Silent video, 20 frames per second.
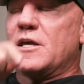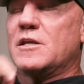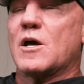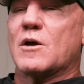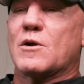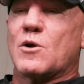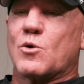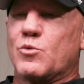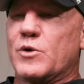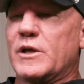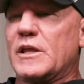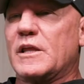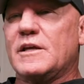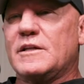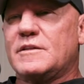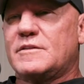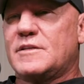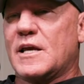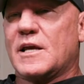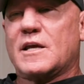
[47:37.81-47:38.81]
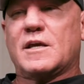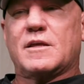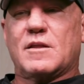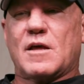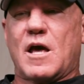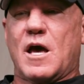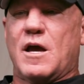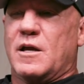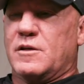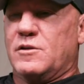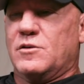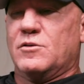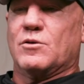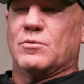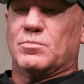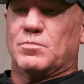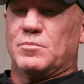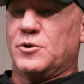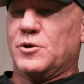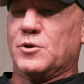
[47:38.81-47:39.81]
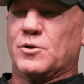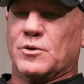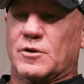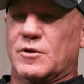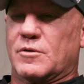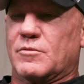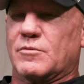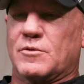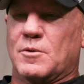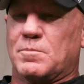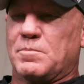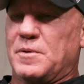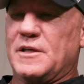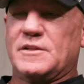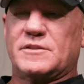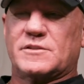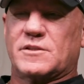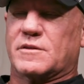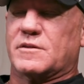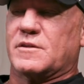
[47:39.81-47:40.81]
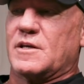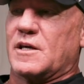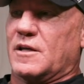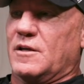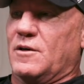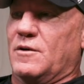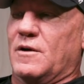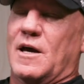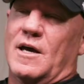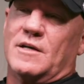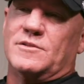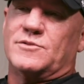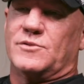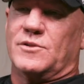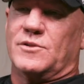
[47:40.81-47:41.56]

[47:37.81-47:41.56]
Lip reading: You know, I don't really dig the pizza thing you guys